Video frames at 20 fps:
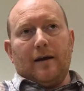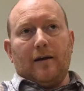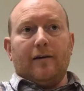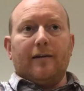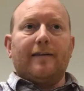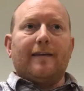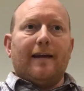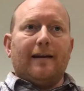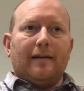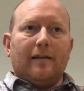
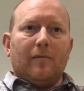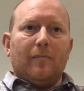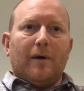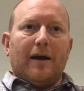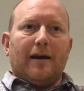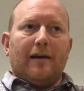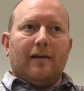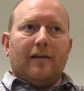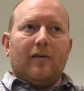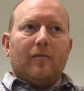understanding the
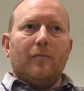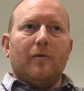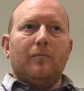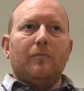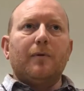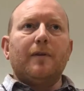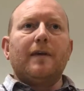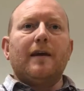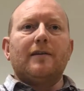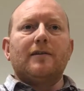mechanism
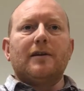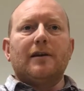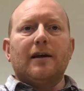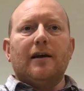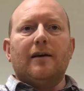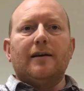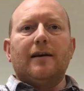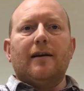and potentially